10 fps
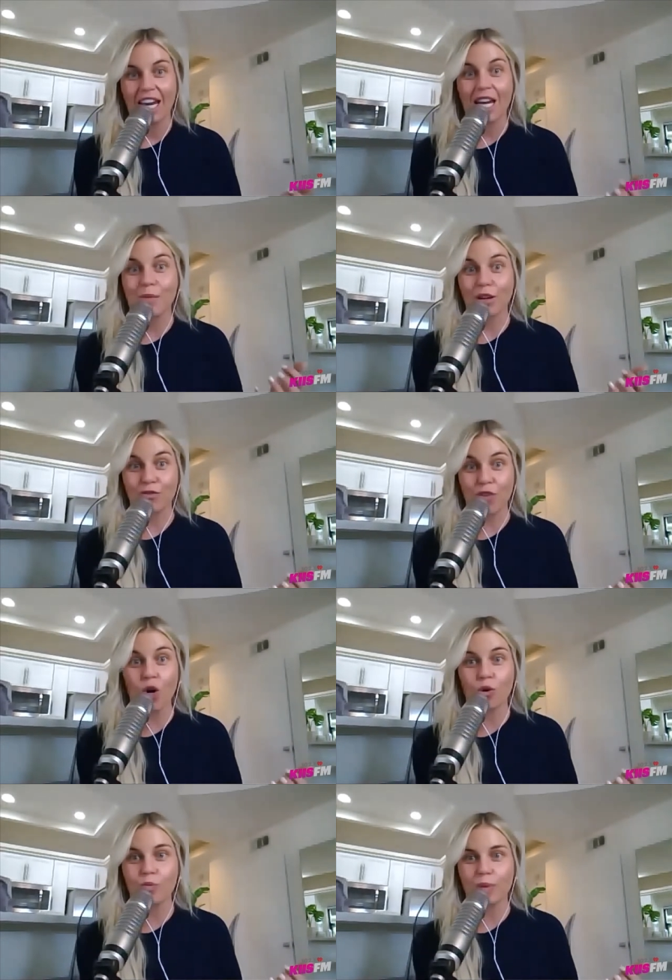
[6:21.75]
in my
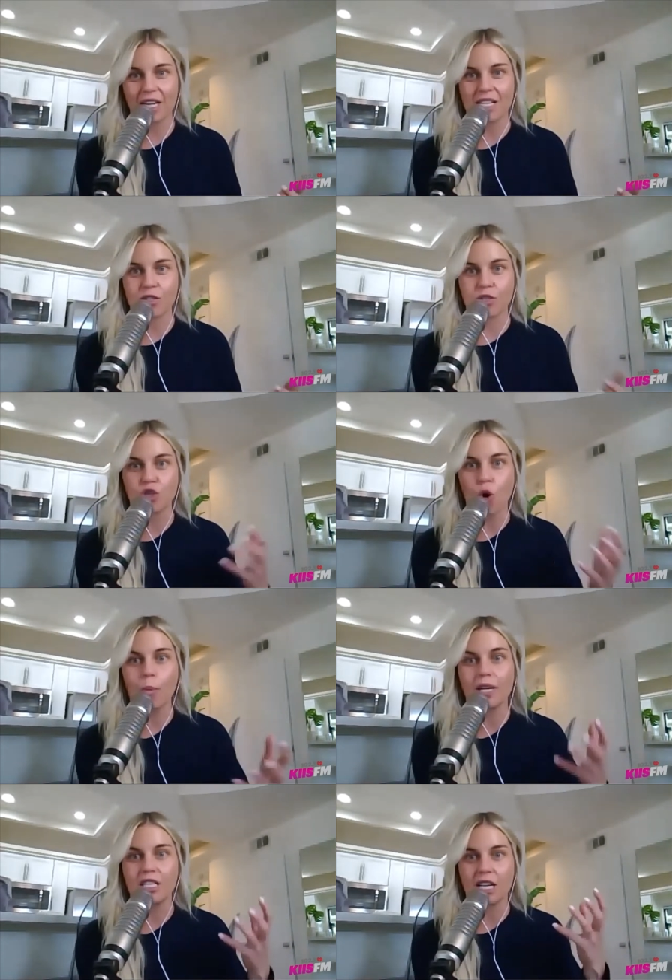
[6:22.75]
phone because there's so
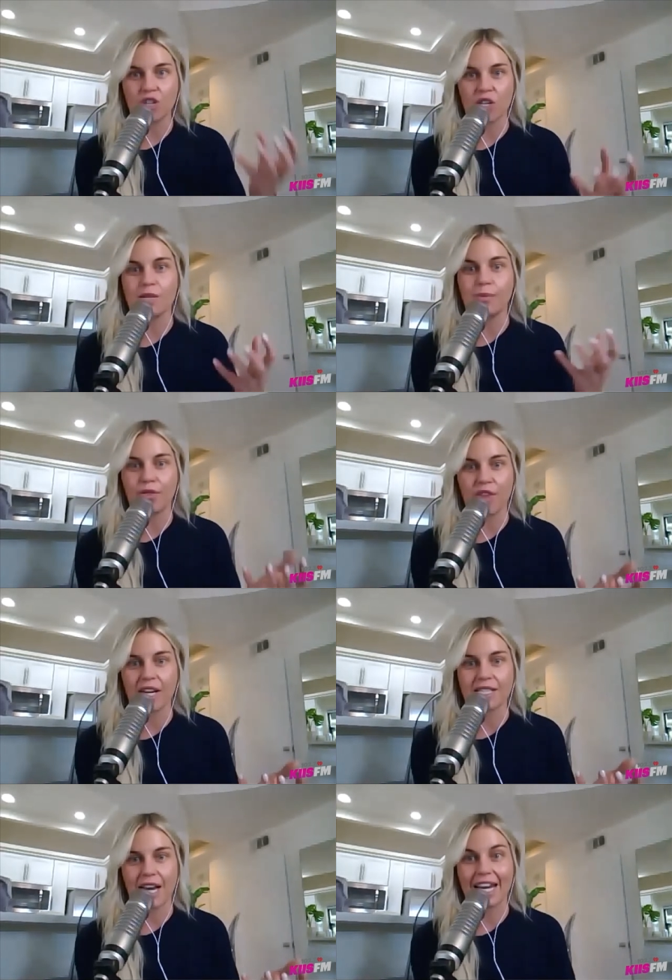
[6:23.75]
many digestible
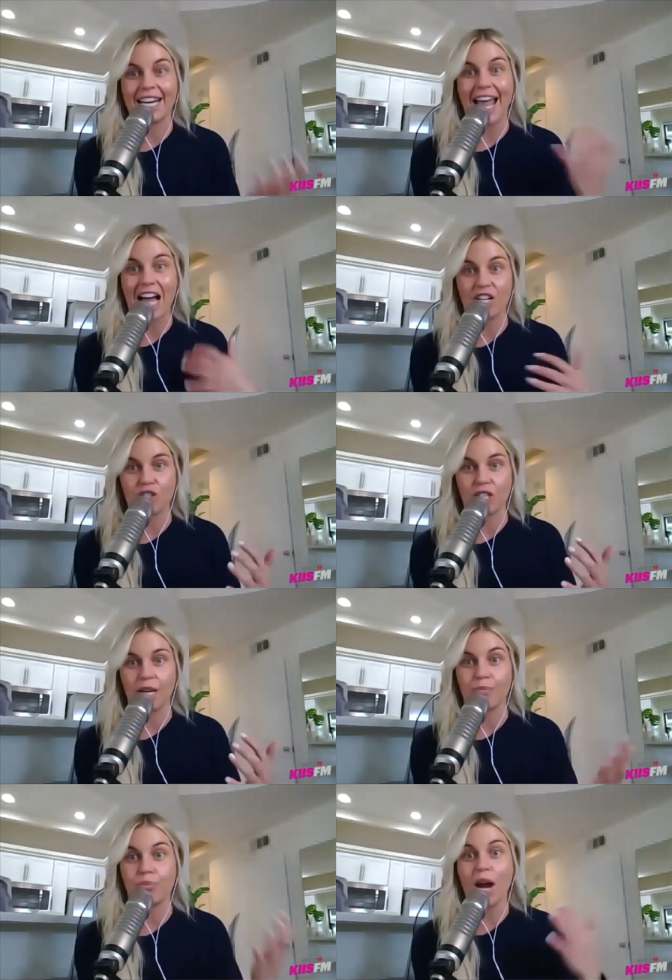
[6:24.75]
things that i can actually
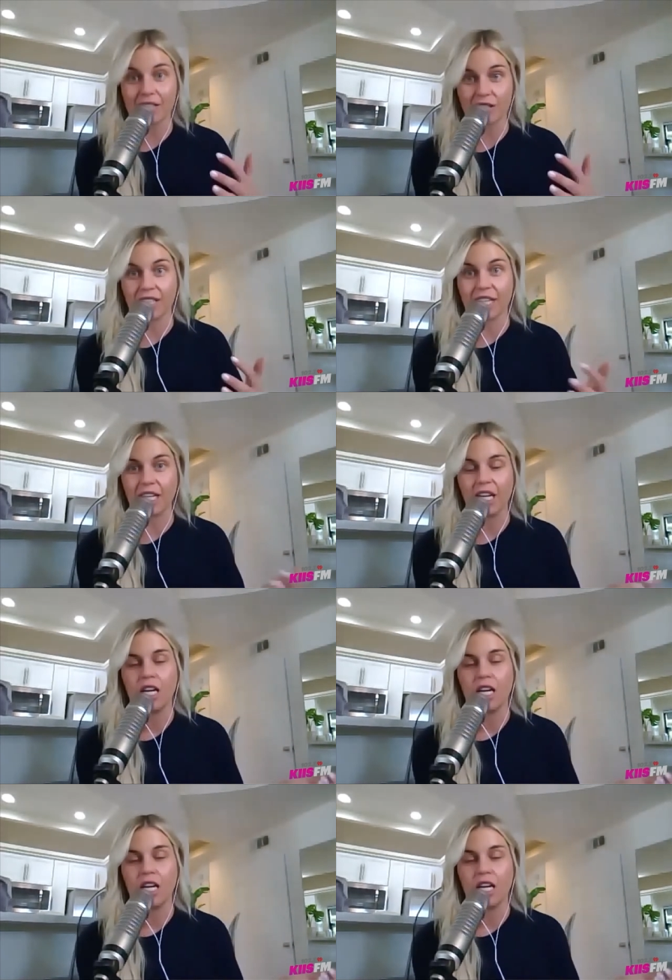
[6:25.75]
and practically